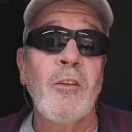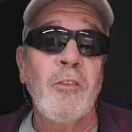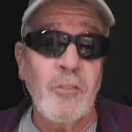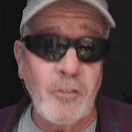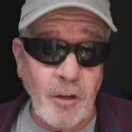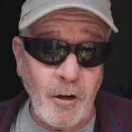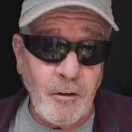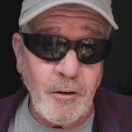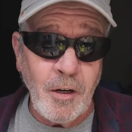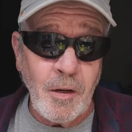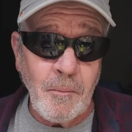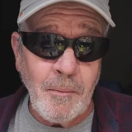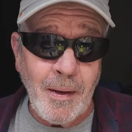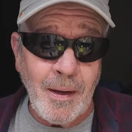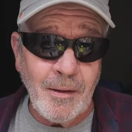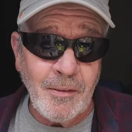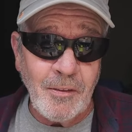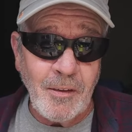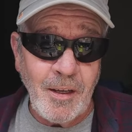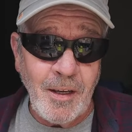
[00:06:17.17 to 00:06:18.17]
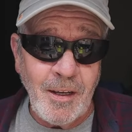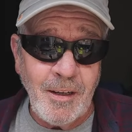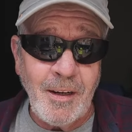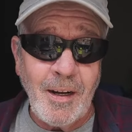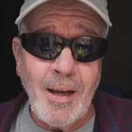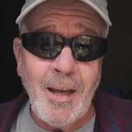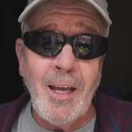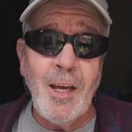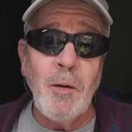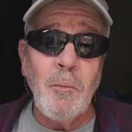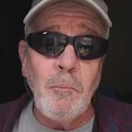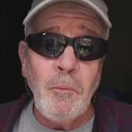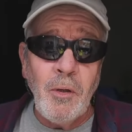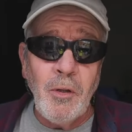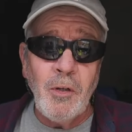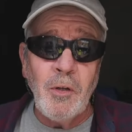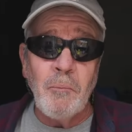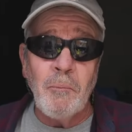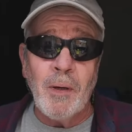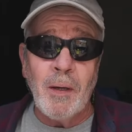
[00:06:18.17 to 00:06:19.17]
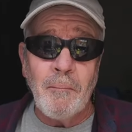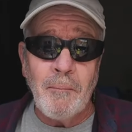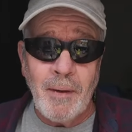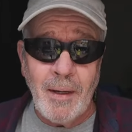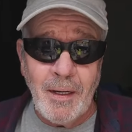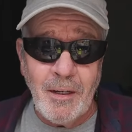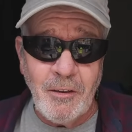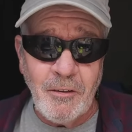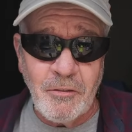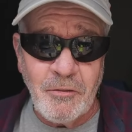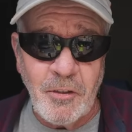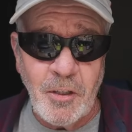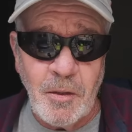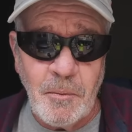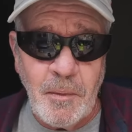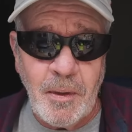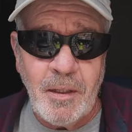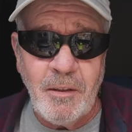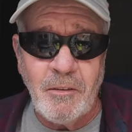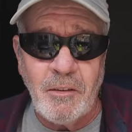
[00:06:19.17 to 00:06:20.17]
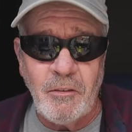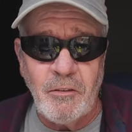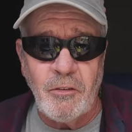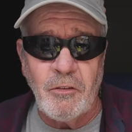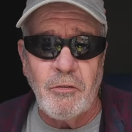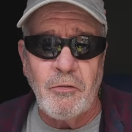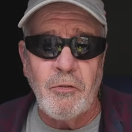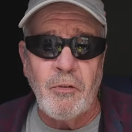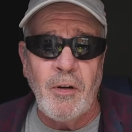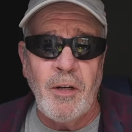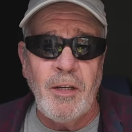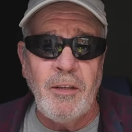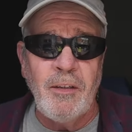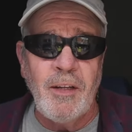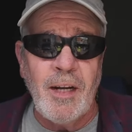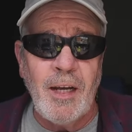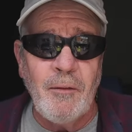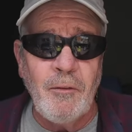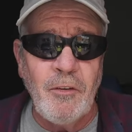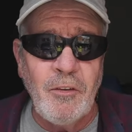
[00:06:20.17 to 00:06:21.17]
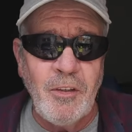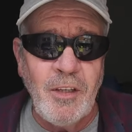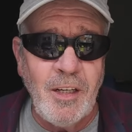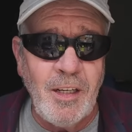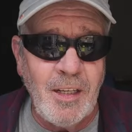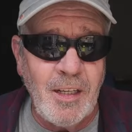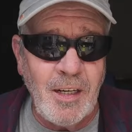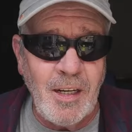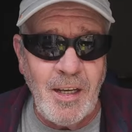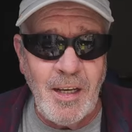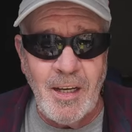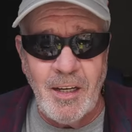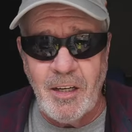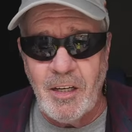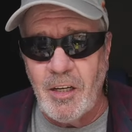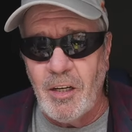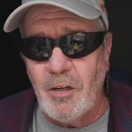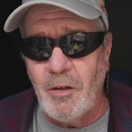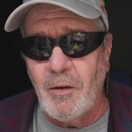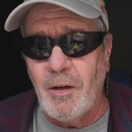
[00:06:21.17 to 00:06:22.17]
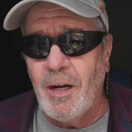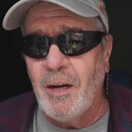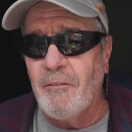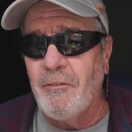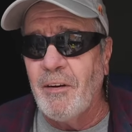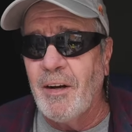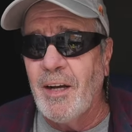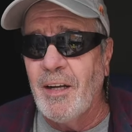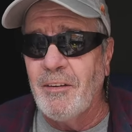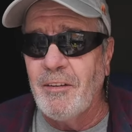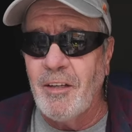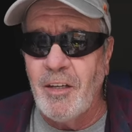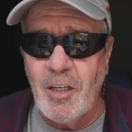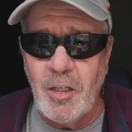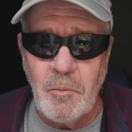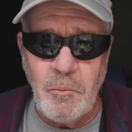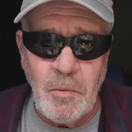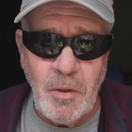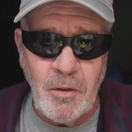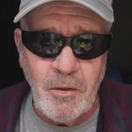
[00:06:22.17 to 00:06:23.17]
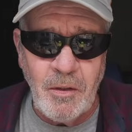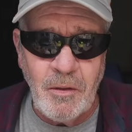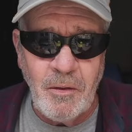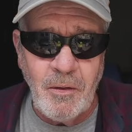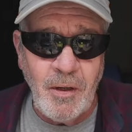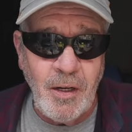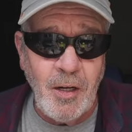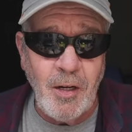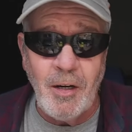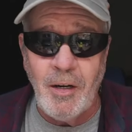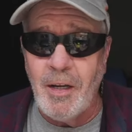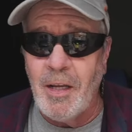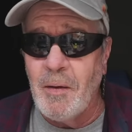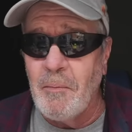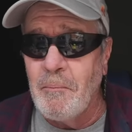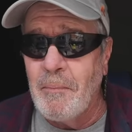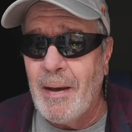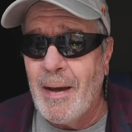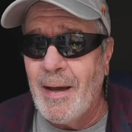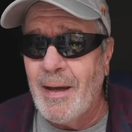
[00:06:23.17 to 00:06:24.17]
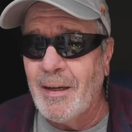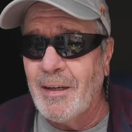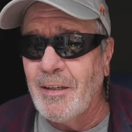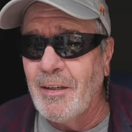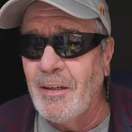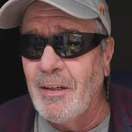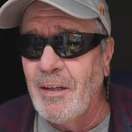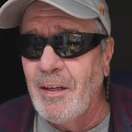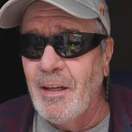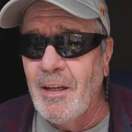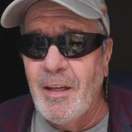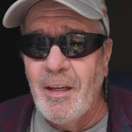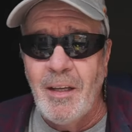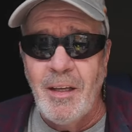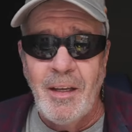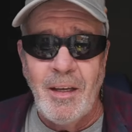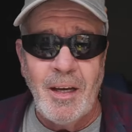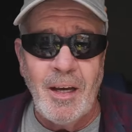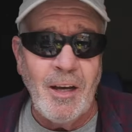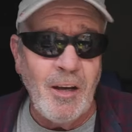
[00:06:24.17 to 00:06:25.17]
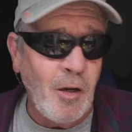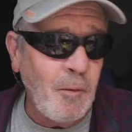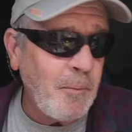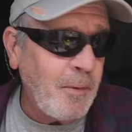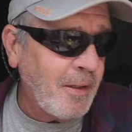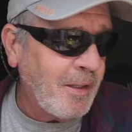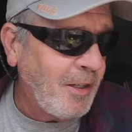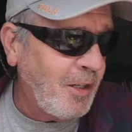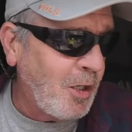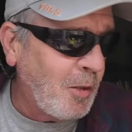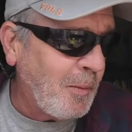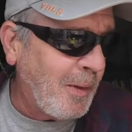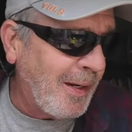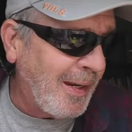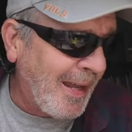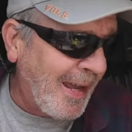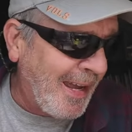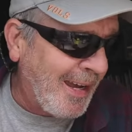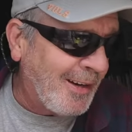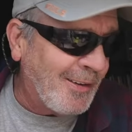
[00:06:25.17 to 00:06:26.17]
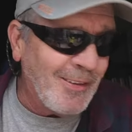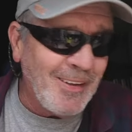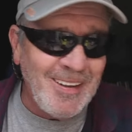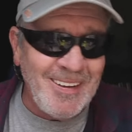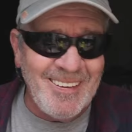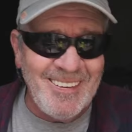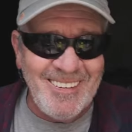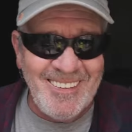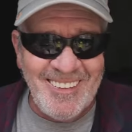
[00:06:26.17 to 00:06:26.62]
Sorry about that. I had muted my microphone because I was afraid that I was getting an echo and I forgot to unmute it. Here I am back. I hope you can hear me now.